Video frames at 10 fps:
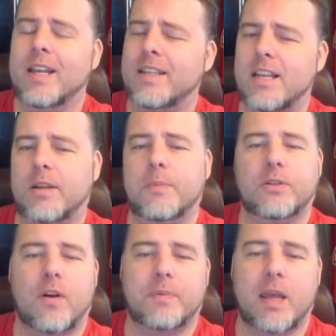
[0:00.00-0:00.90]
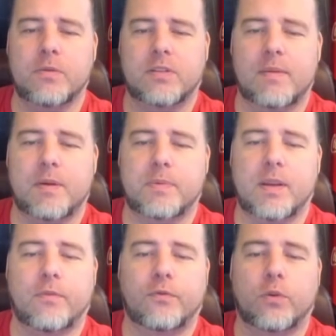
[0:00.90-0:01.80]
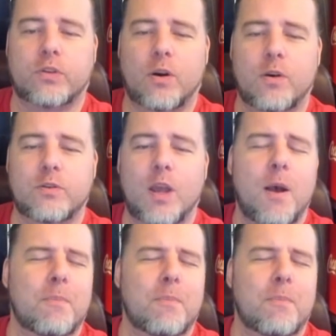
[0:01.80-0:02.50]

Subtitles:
Yes, it will drop down to 70% for 4 turns,